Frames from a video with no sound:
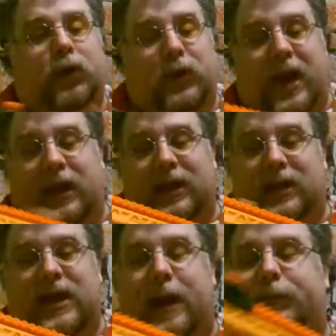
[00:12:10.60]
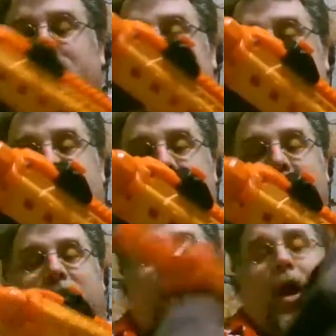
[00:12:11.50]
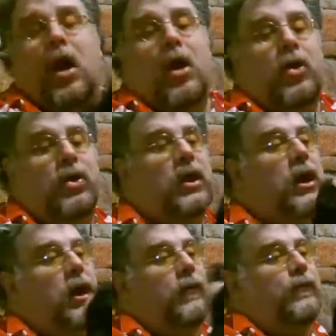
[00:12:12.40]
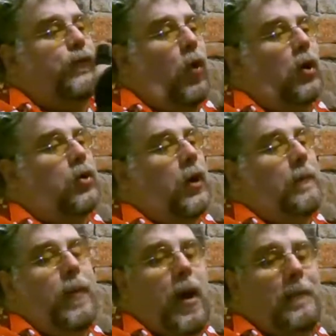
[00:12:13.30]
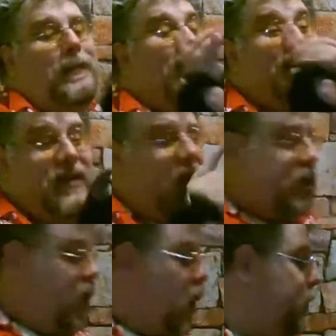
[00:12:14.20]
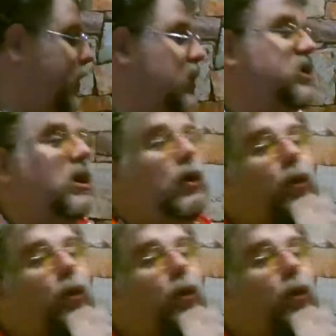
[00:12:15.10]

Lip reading: you can get adapters, and the foregrip pump is actually on a Picatinny